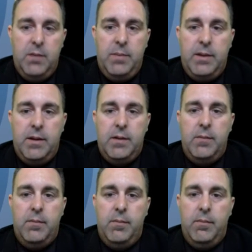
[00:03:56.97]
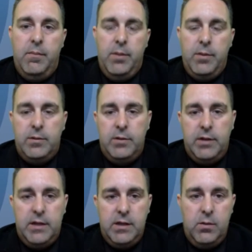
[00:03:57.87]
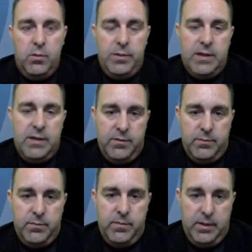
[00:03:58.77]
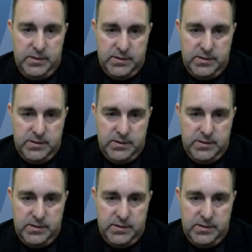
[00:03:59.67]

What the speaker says: but mobile learning will be covered, as I